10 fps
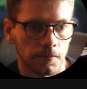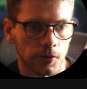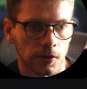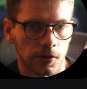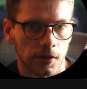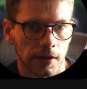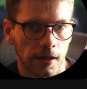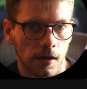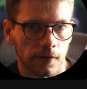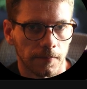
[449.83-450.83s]
So you can turn that
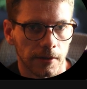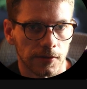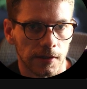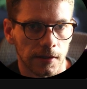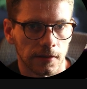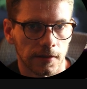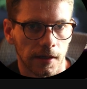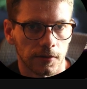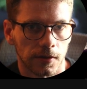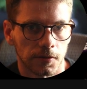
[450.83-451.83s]
off by just hitting this
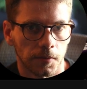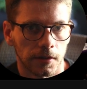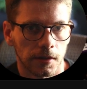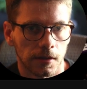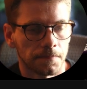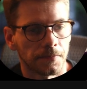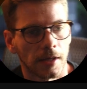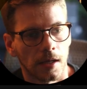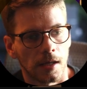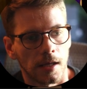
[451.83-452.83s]
contrast button here.
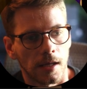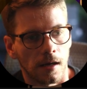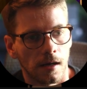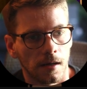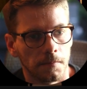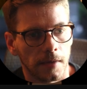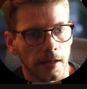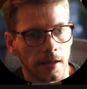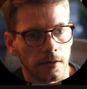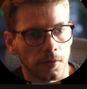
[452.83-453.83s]

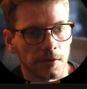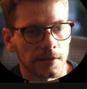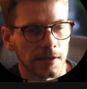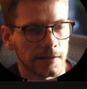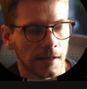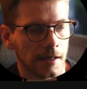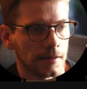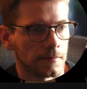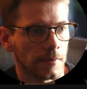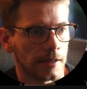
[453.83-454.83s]
And the reason that it's
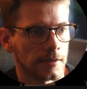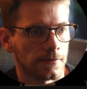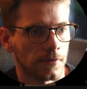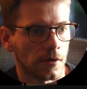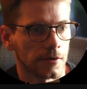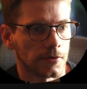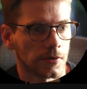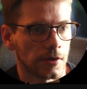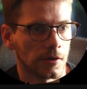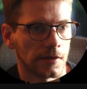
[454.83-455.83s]
on by default is so
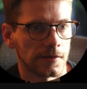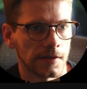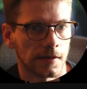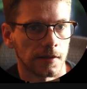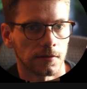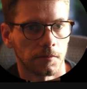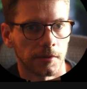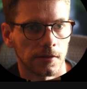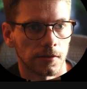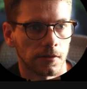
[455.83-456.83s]
that you can see things a little bit
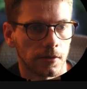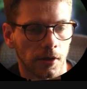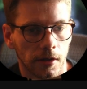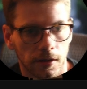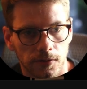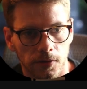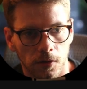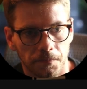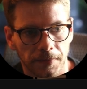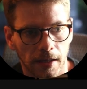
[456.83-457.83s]
easier in the dark.
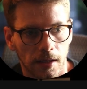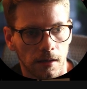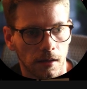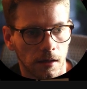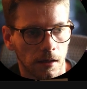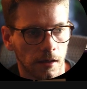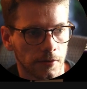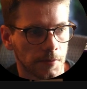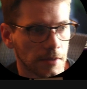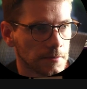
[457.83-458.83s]
So
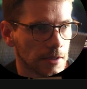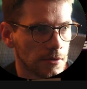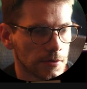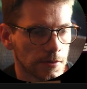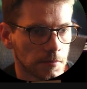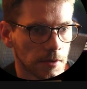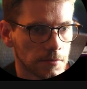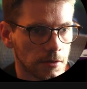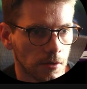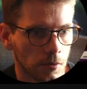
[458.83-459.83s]
sometimes I use it, sometimes
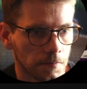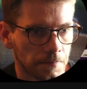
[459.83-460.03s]
I don't.